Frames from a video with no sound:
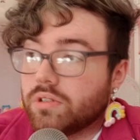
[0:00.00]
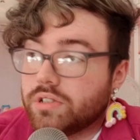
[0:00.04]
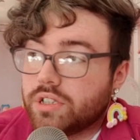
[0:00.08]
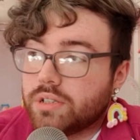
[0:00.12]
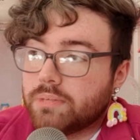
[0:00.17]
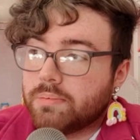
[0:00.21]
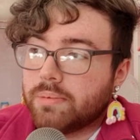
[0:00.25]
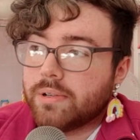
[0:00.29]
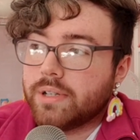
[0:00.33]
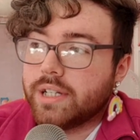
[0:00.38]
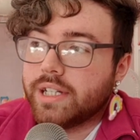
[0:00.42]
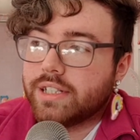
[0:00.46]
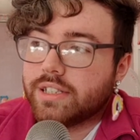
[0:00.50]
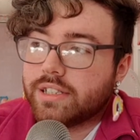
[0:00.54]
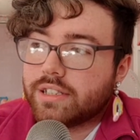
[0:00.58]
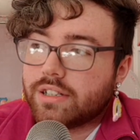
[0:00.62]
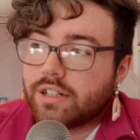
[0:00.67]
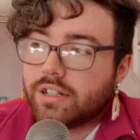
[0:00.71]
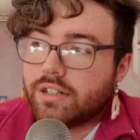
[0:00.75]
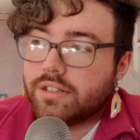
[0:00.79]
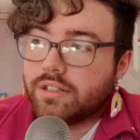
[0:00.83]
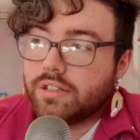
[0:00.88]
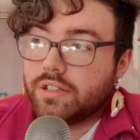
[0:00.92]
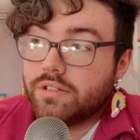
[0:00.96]
Once your pudding
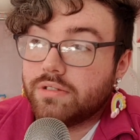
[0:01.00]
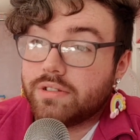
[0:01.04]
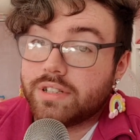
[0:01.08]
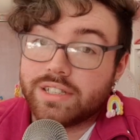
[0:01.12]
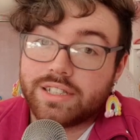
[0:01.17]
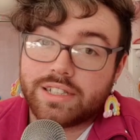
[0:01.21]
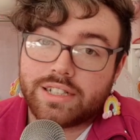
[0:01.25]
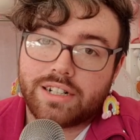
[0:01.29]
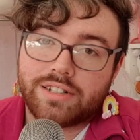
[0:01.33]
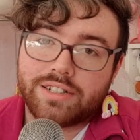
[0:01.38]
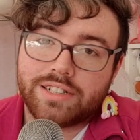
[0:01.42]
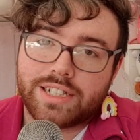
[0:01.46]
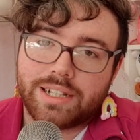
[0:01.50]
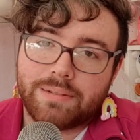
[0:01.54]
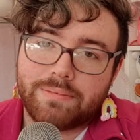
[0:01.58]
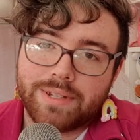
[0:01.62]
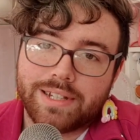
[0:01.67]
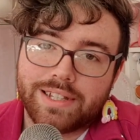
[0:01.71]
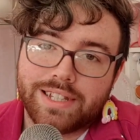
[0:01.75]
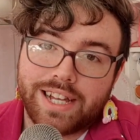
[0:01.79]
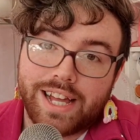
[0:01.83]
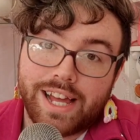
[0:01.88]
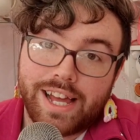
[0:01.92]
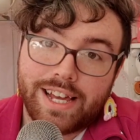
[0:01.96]
is done, you can start
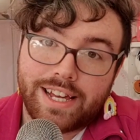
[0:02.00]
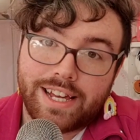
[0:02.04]
assembling the